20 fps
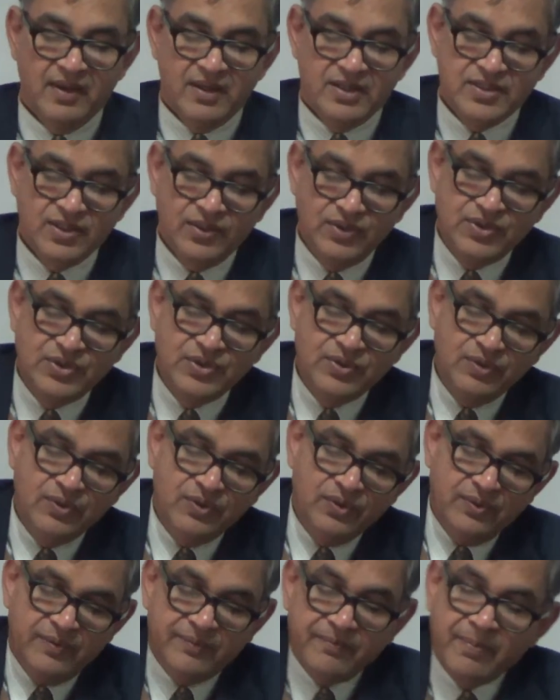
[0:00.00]
So
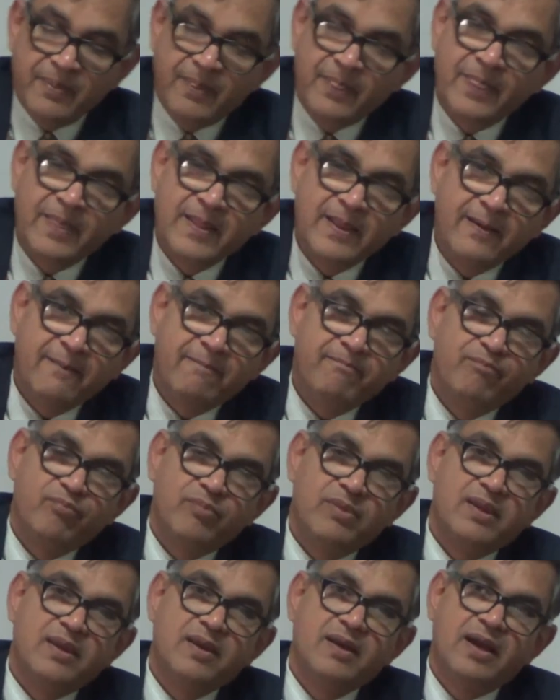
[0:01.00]
you,
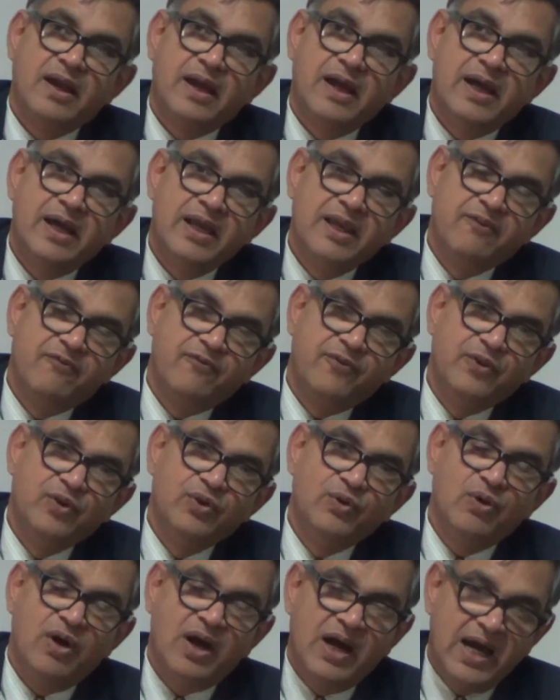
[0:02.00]
if
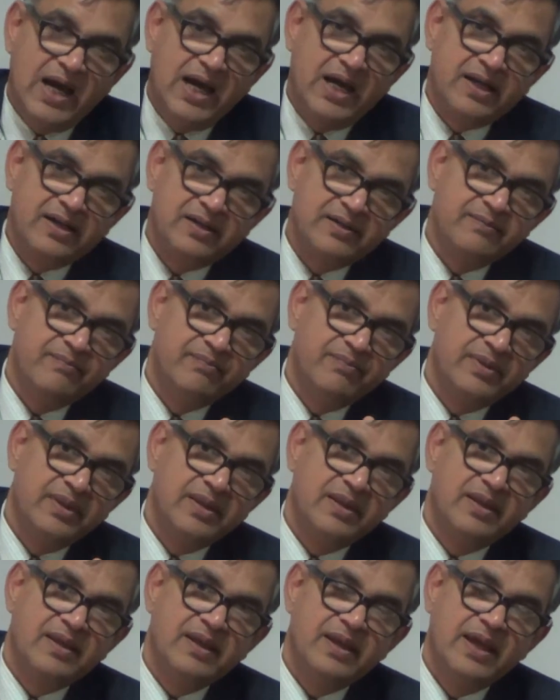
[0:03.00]
you are
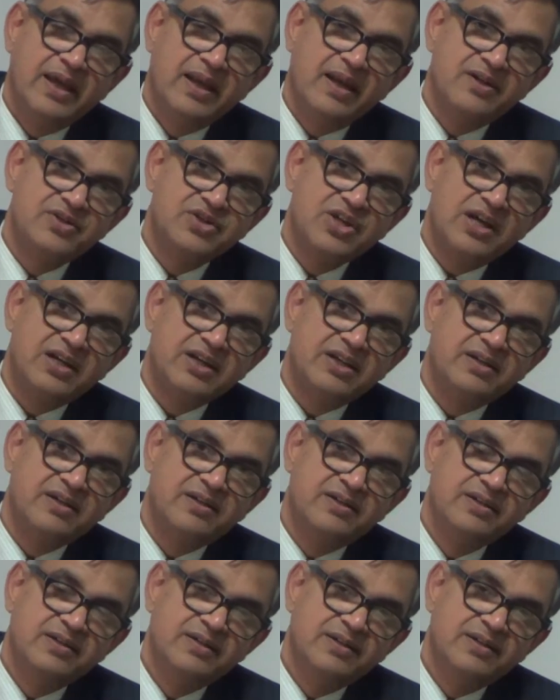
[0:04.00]
energetic,